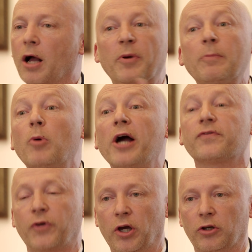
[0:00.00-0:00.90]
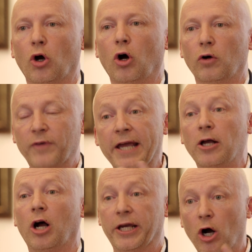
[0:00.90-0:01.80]
People might have heard of
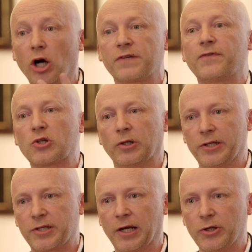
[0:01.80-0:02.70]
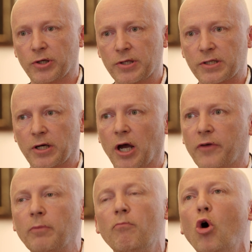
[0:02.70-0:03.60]
AI, artificial intelligence. I
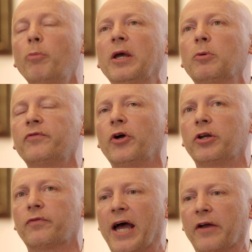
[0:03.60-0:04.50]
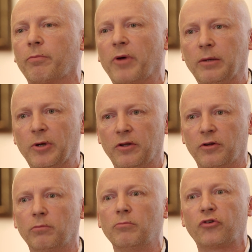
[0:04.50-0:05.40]
think more people have heard of that maybe
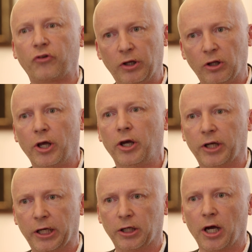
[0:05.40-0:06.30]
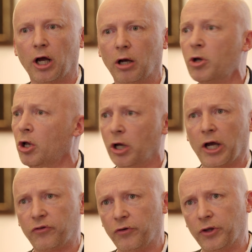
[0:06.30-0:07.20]
than machine learning.
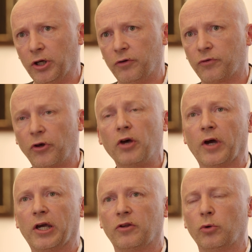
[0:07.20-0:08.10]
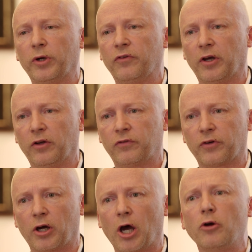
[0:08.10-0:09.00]
Actually, the survey that we did,
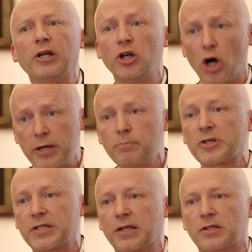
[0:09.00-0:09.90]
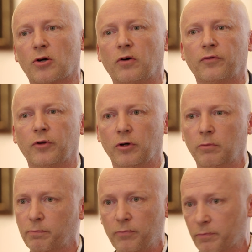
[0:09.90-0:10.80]
only 9% of the